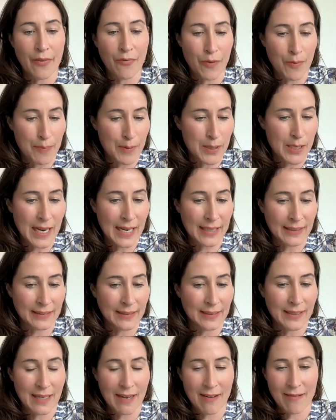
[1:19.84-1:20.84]
for
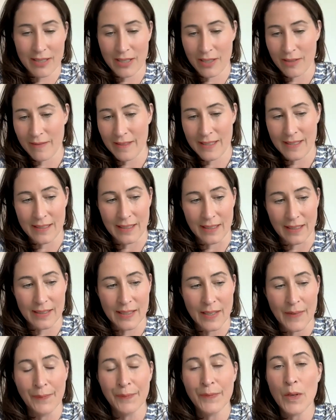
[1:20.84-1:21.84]
protected
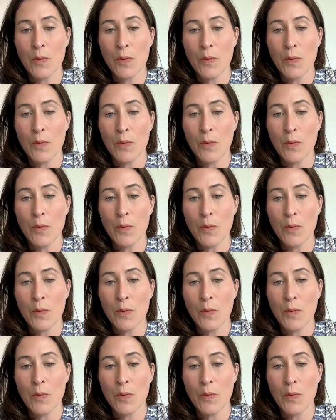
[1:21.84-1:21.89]
characteristics.